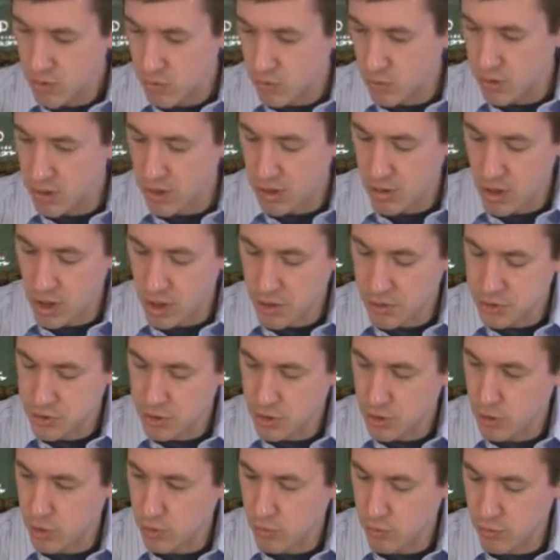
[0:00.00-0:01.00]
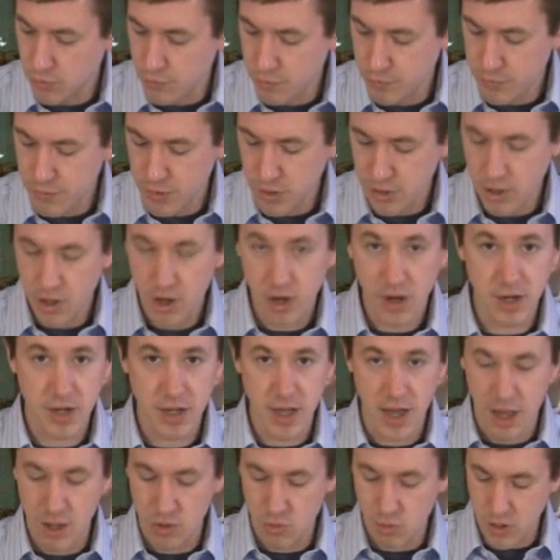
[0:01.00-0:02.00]
We also fill our
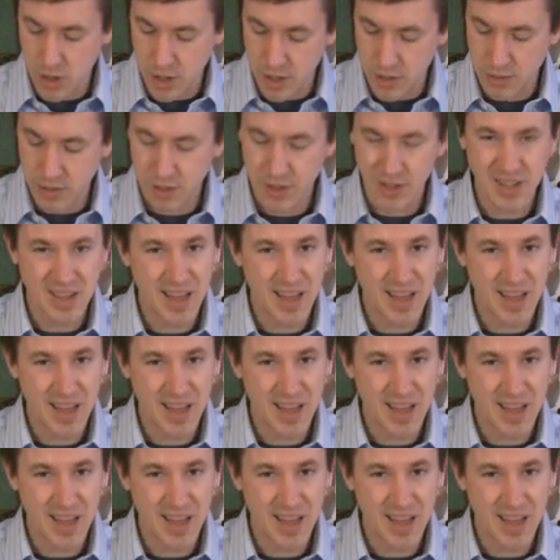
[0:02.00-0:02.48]
gaiwan.